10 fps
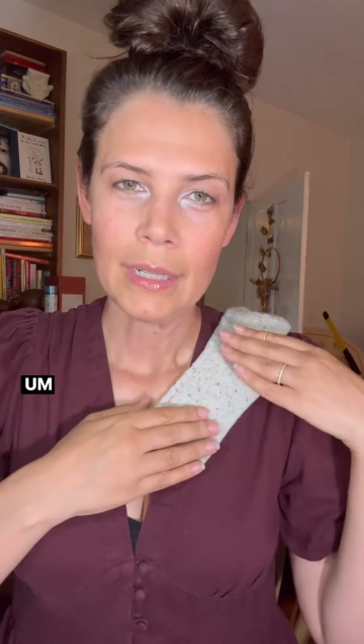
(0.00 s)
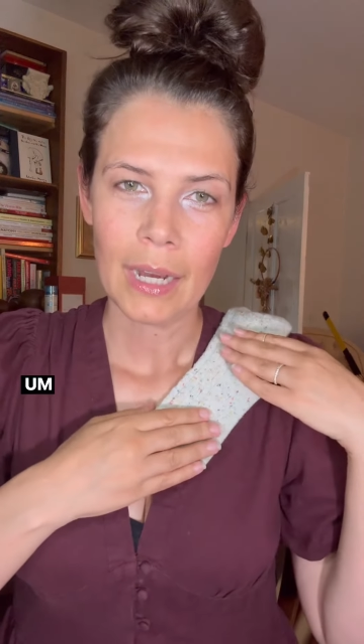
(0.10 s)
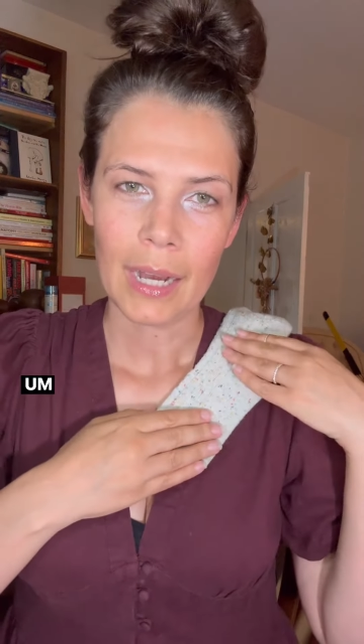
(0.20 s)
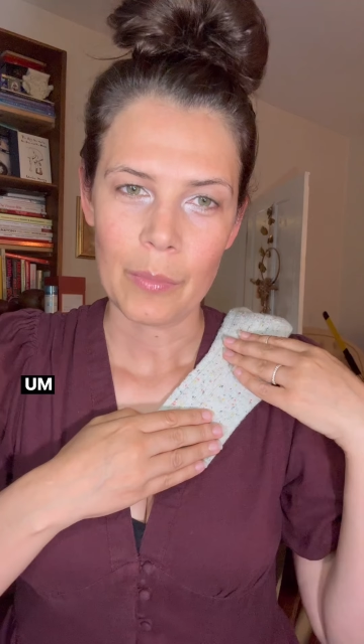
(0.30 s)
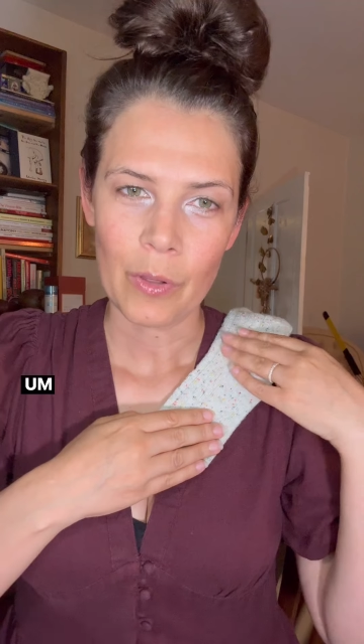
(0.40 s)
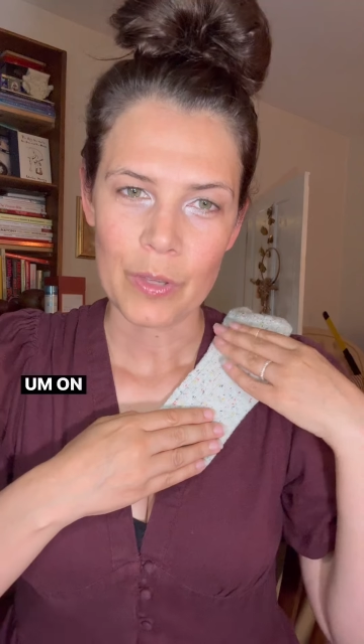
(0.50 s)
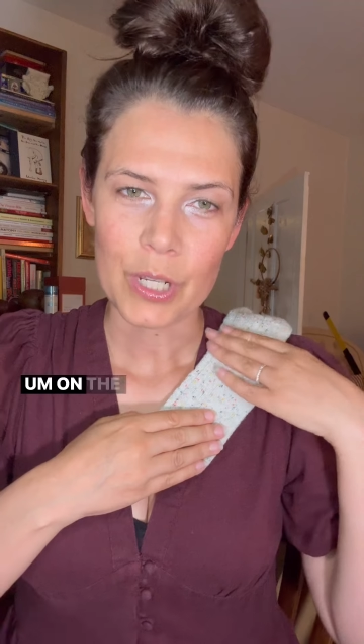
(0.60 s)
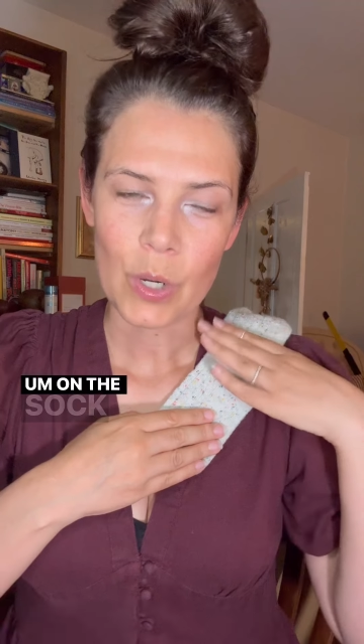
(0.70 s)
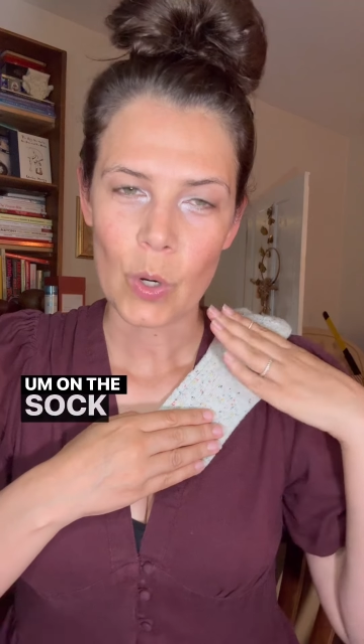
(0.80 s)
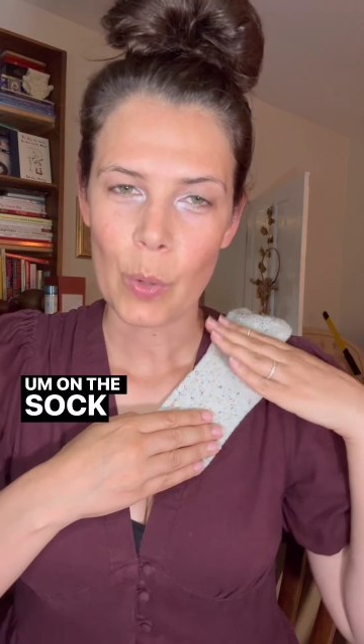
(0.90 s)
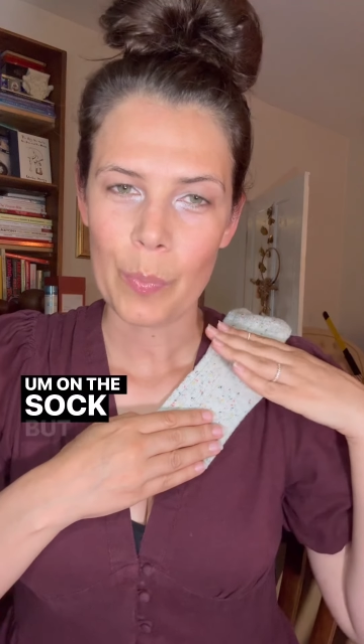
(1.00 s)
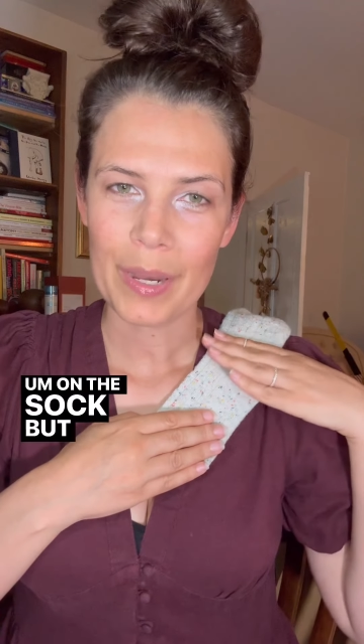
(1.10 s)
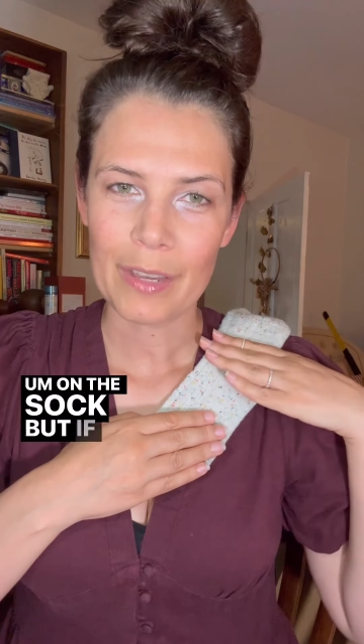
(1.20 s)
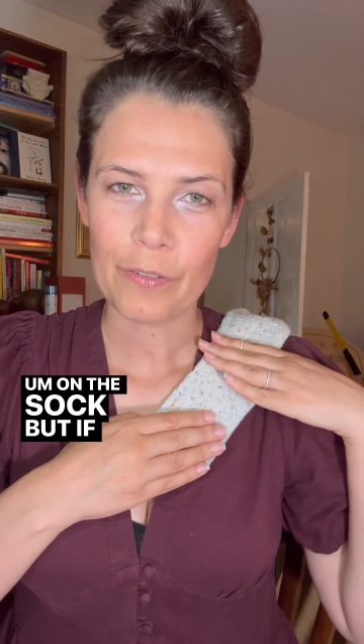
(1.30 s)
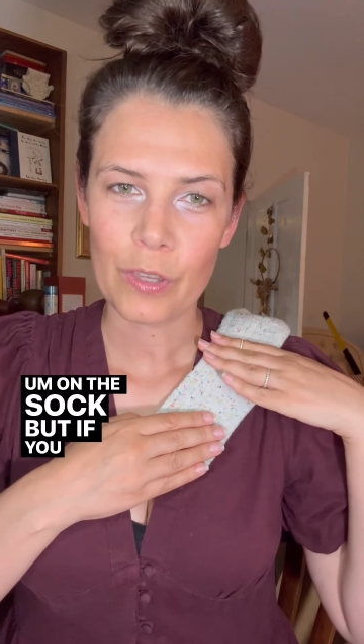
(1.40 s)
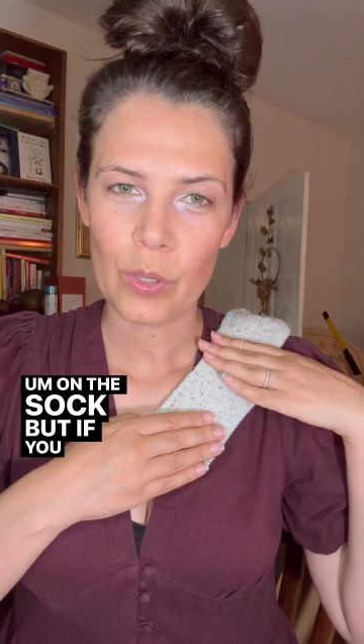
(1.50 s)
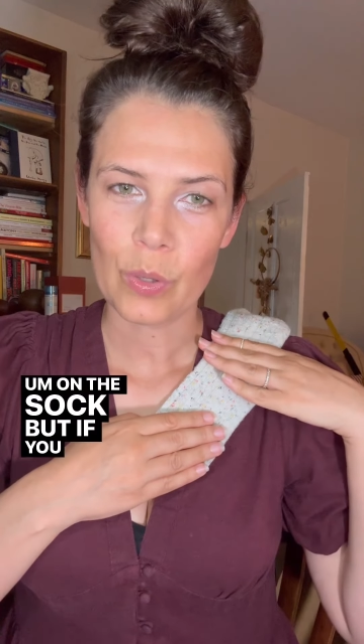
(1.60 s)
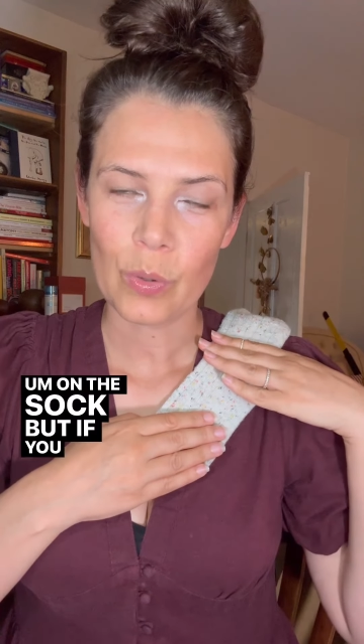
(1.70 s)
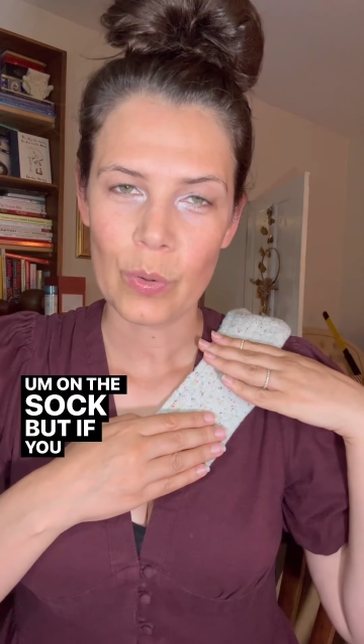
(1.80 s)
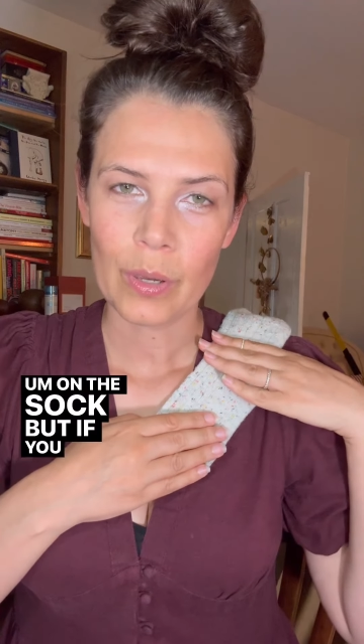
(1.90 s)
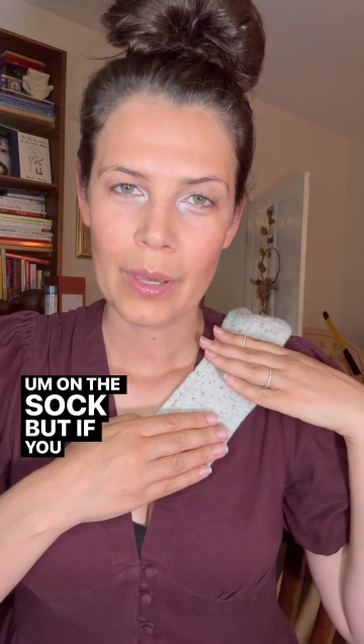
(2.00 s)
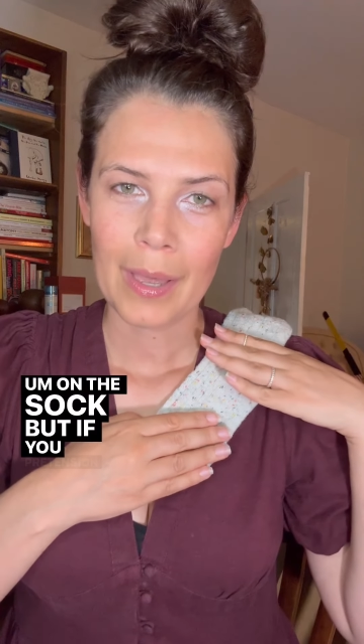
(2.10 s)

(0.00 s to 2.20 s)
um, on the sock, but if you